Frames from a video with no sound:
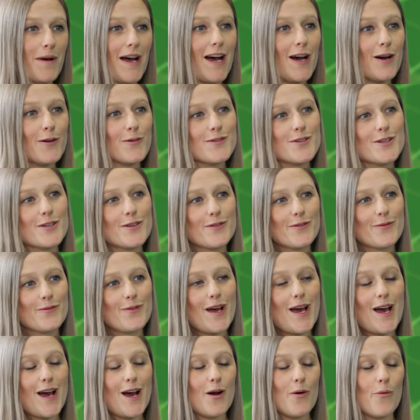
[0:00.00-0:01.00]

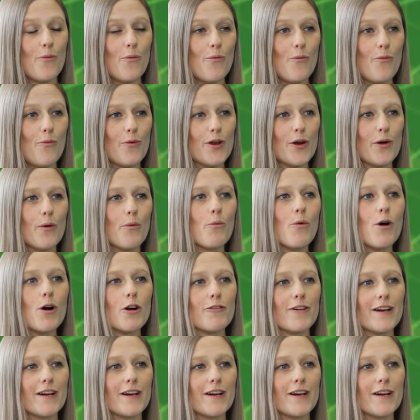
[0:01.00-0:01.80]
What